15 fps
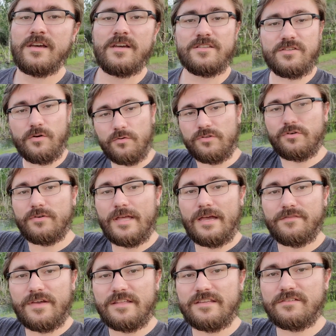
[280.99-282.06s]
So you don't
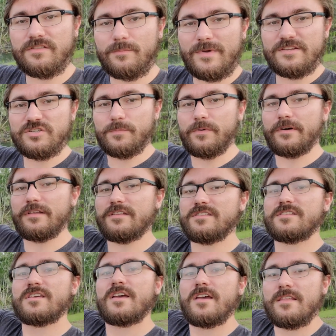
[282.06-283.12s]
have any of the major planets